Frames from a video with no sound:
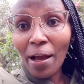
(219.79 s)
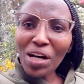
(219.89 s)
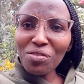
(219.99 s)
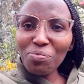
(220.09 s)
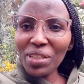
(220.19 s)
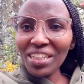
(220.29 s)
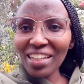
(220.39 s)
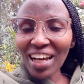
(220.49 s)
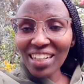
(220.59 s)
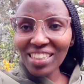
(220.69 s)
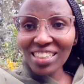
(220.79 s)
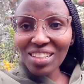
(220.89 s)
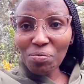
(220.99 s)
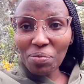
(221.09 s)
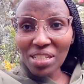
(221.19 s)
i've been a
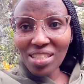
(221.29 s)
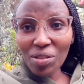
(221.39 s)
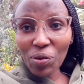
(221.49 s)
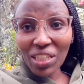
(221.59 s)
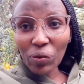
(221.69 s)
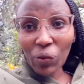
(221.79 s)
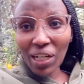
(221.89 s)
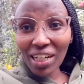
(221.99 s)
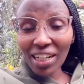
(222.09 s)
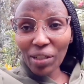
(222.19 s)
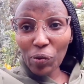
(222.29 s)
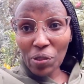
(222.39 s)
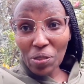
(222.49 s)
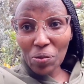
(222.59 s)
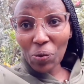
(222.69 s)
little busy with work i
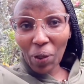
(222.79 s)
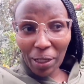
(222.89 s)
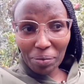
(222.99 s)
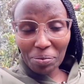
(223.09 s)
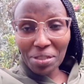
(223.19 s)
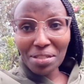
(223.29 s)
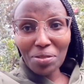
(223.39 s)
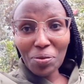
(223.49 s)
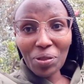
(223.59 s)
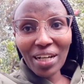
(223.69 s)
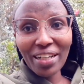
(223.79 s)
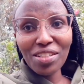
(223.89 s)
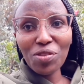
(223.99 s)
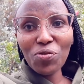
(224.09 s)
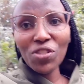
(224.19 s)
was swamped you
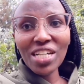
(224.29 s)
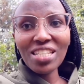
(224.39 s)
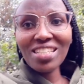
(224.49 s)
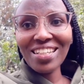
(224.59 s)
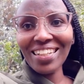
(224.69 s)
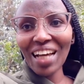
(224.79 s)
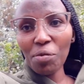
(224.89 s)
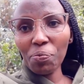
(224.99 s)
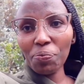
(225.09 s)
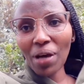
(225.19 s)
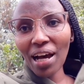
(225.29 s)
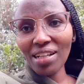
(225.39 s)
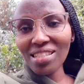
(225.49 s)
guys you've just seen a uh,